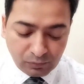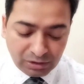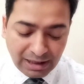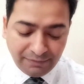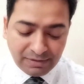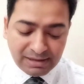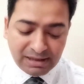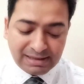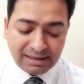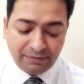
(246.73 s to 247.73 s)
Then we see
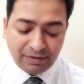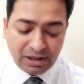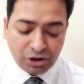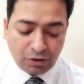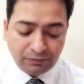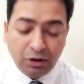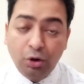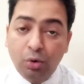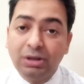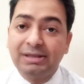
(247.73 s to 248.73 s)
significance of the
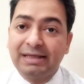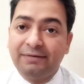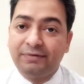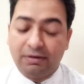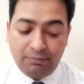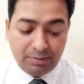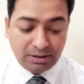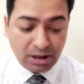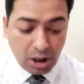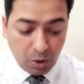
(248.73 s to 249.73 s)
local self-government.